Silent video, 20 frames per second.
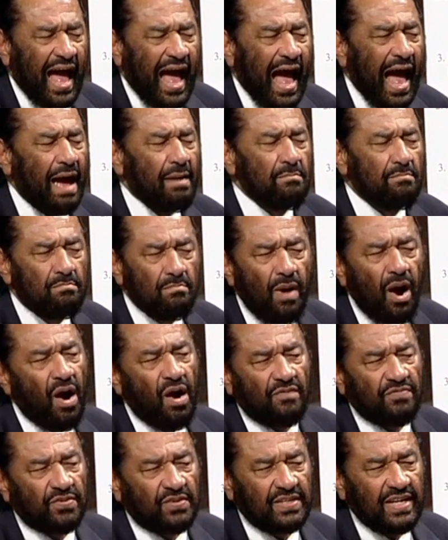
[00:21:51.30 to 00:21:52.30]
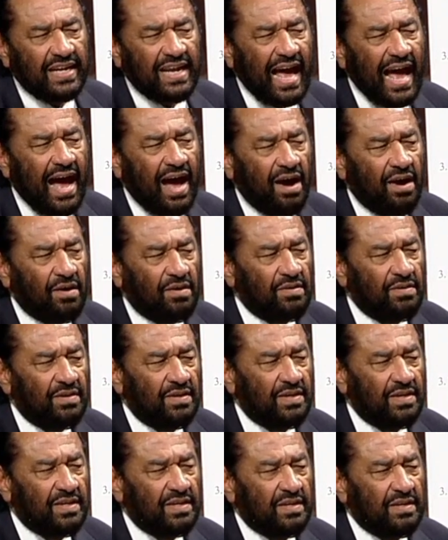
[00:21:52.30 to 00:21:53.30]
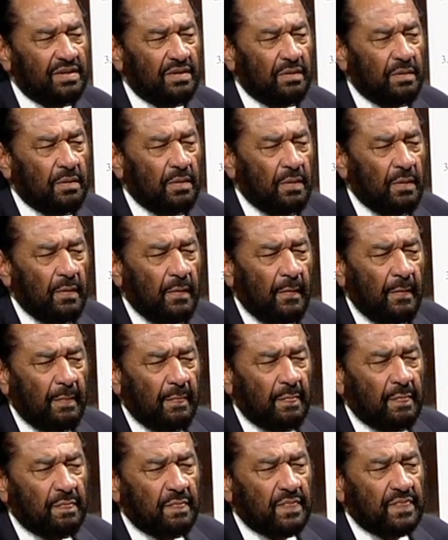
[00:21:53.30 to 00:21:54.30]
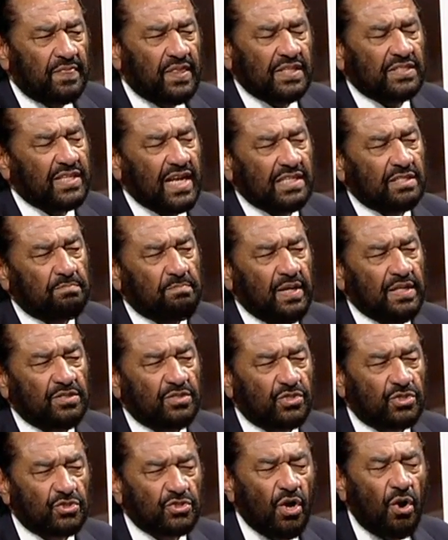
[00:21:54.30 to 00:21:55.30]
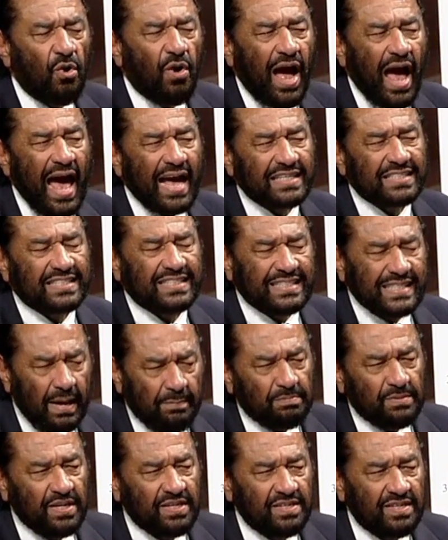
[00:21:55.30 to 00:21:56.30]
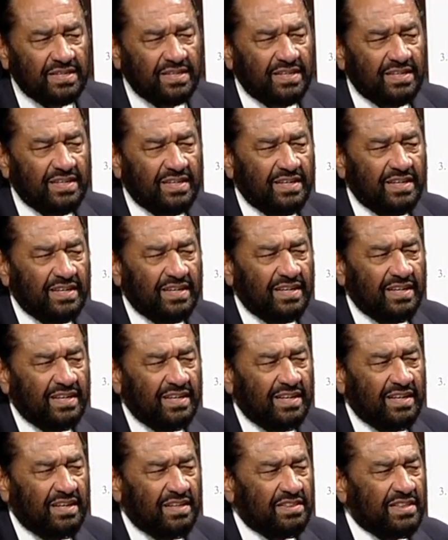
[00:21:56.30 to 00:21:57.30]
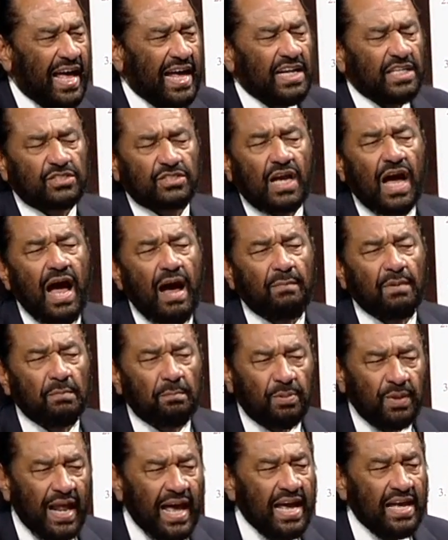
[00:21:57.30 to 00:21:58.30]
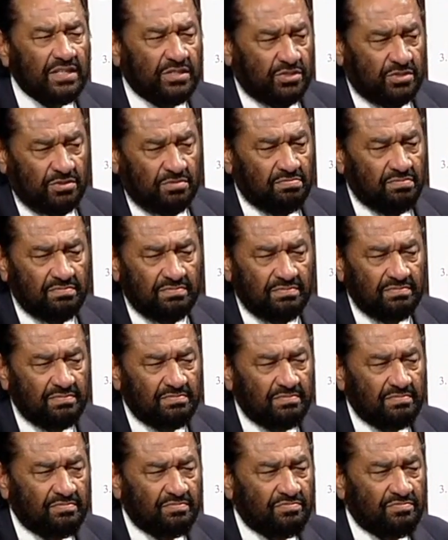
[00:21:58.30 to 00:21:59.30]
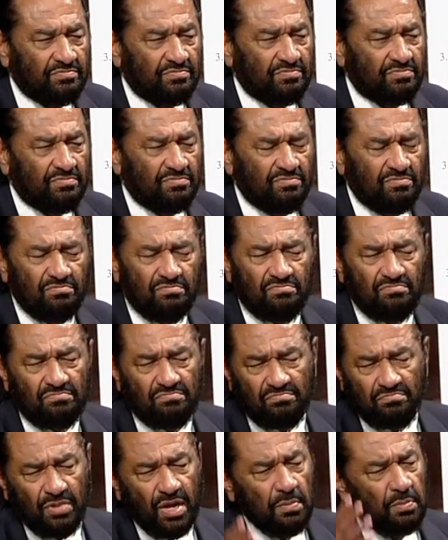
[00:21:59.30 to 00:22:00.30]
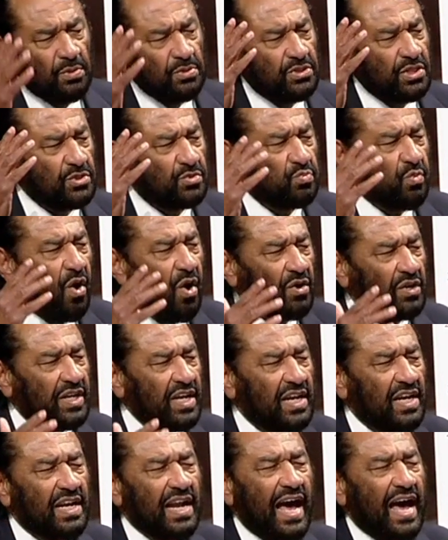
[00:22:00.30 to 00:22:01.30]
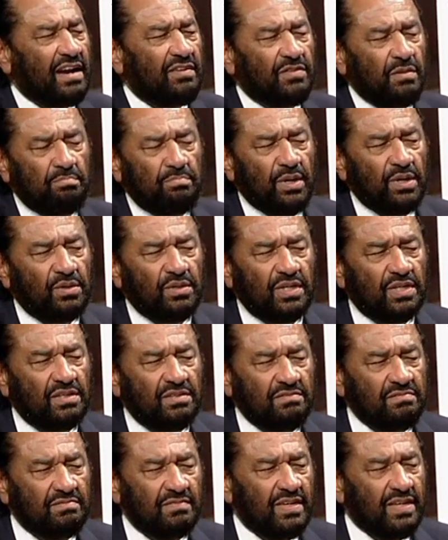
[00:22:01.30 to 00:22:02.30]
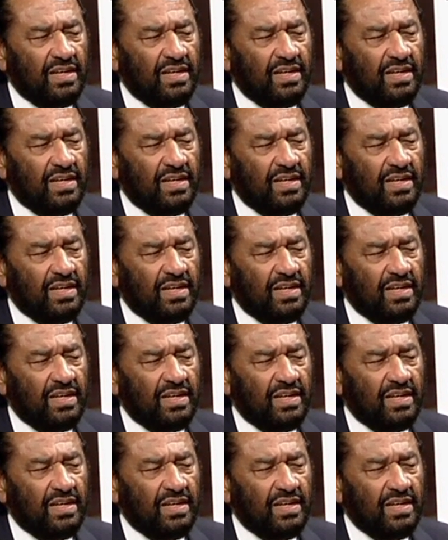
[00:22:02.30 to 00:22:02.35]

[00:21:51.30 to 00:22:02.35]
I marvel at how this has been so accepted that it's commonplace. People just walk in and out of the building